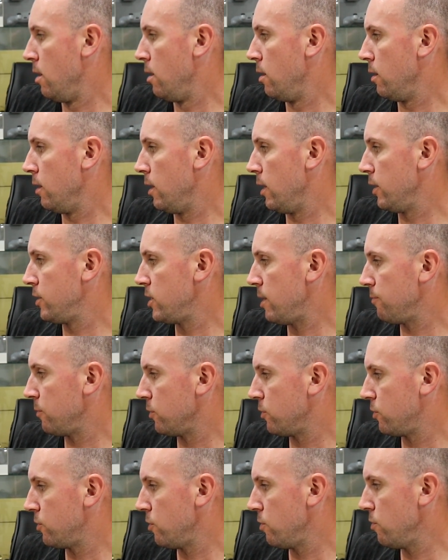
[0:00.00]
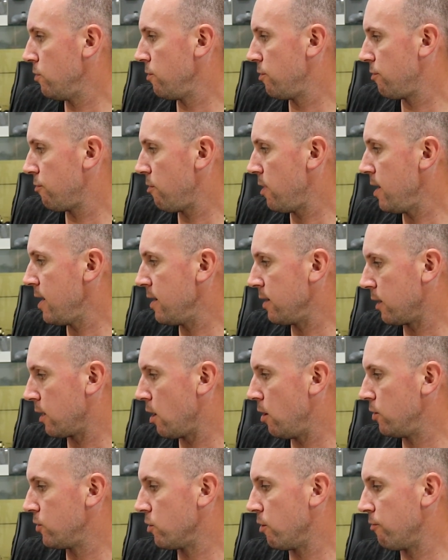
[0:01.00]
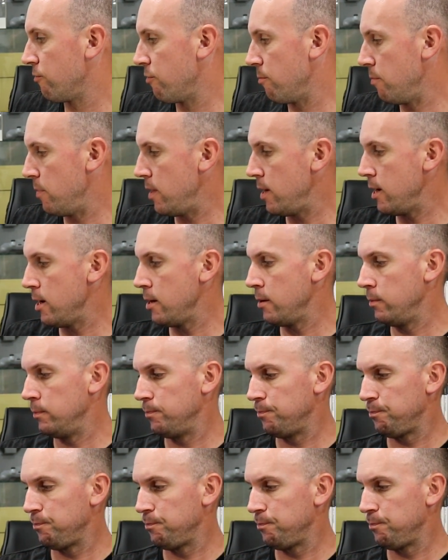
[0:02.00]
chapter 2, 3, and it goes on from there.